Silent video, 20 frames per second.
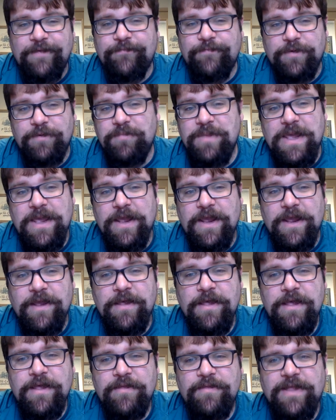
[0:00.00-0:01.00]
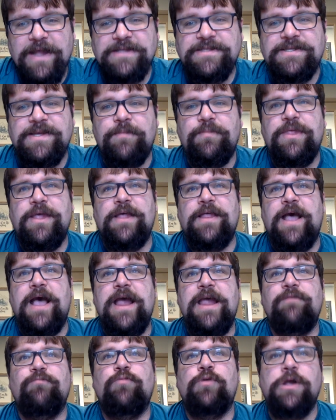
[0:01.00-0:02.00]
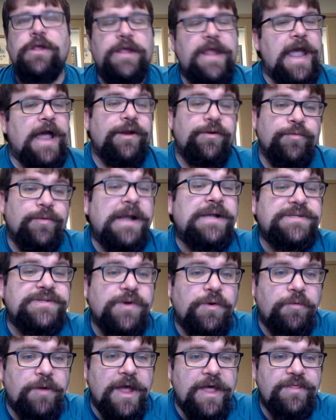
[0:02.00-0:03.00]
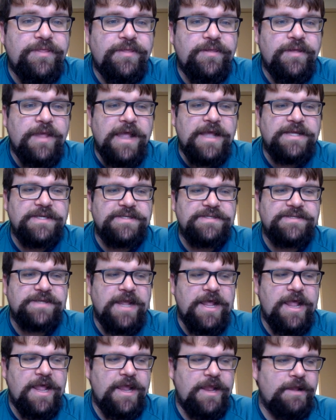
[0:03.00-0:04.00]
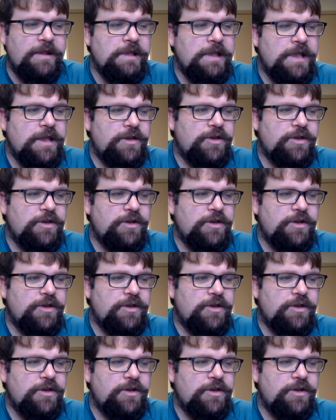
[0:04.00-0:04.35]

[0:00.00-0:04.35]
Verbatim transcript: for me that's something that i really had to wrestle with as a